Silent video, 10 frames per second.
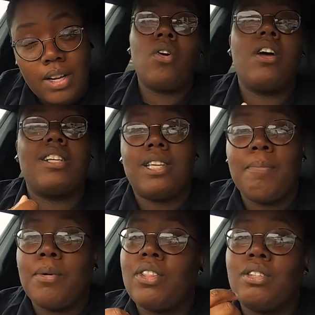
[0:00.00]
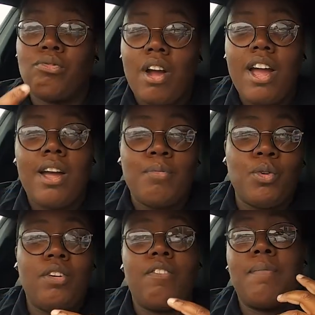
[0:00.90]
I want to assemble this right. I'm
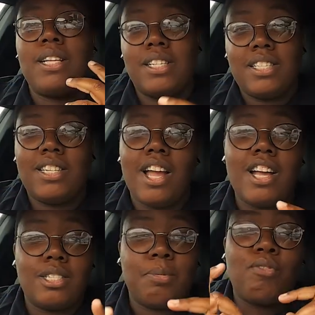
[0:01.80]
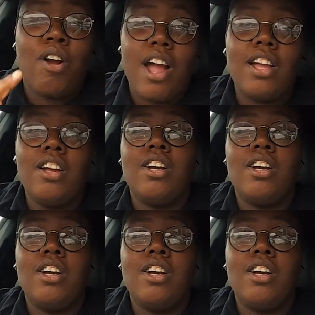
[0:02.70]
doing it with my sister. It has to be right.